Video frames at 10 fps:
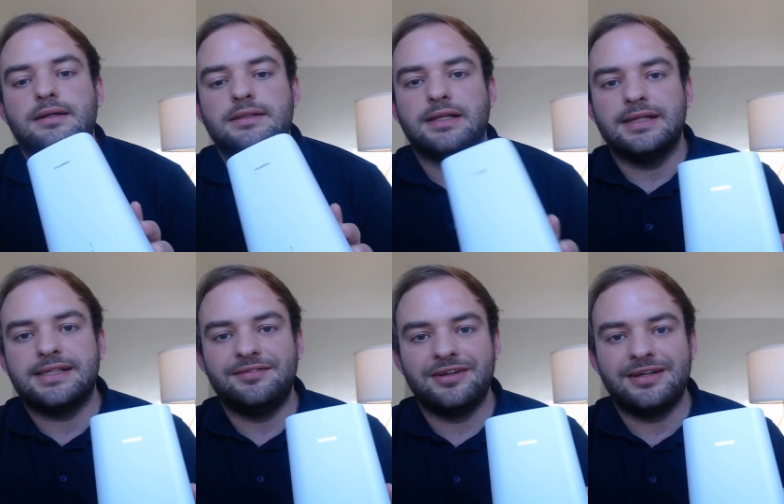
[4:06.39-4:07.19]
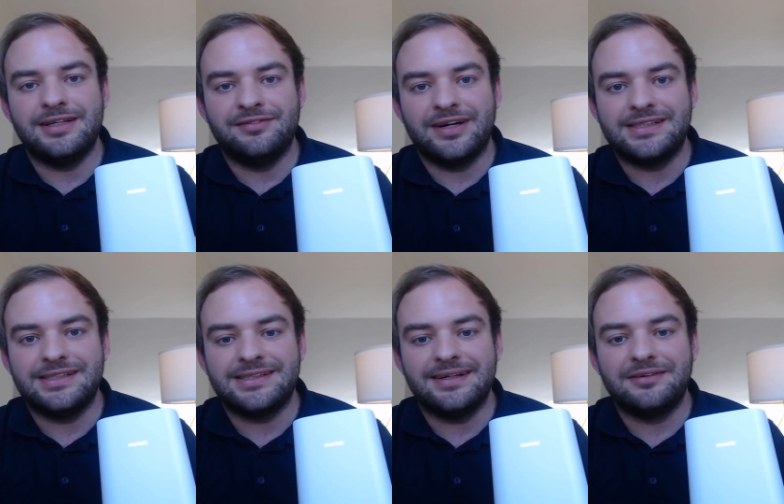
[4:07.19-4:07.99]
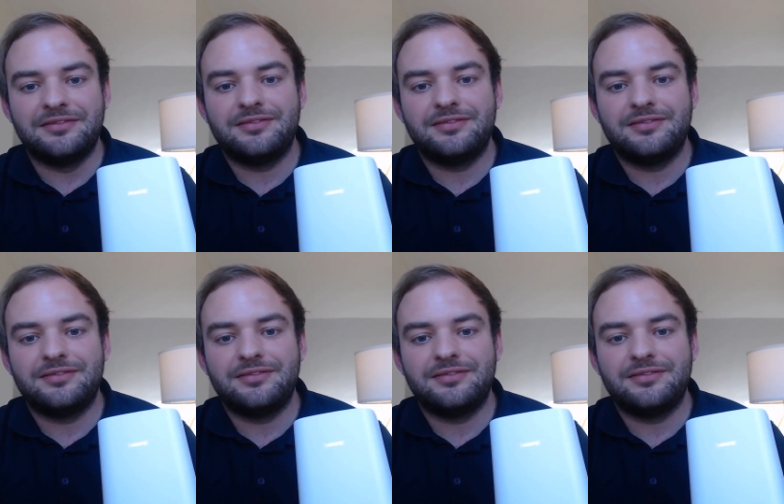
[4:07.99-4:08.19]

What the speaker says: So let's have a look at the device itself.